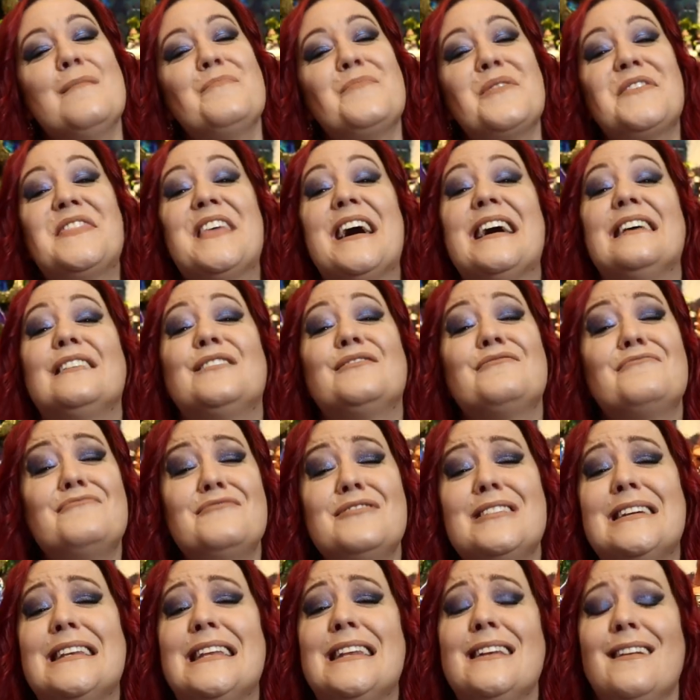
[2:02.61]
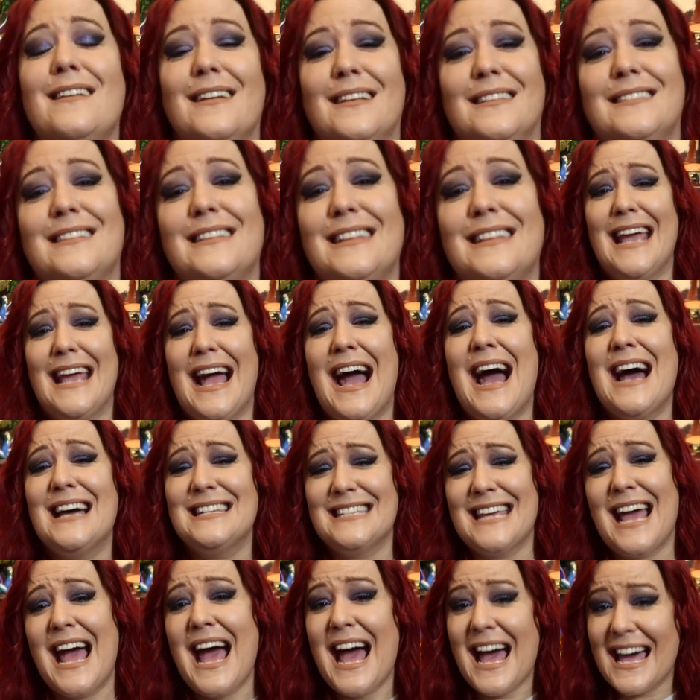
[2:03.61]
But that's really nice
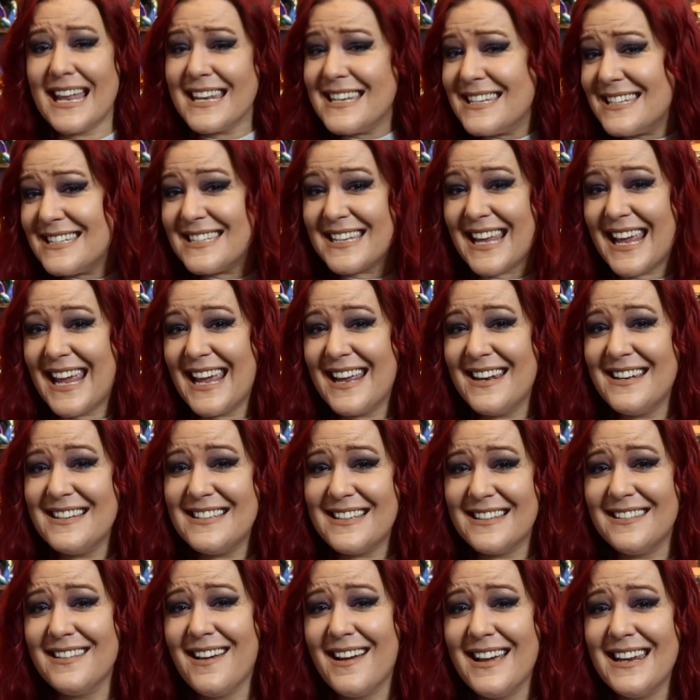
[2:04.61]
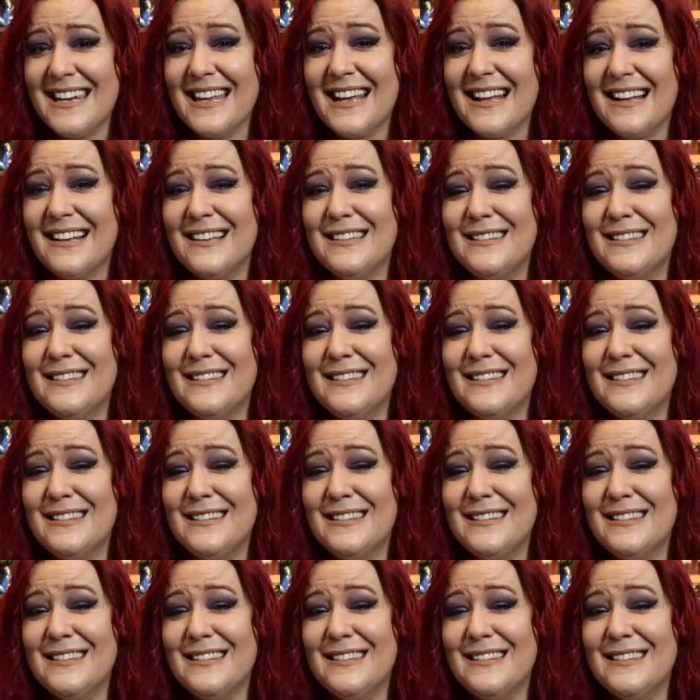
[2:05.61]
had a hand in designing it,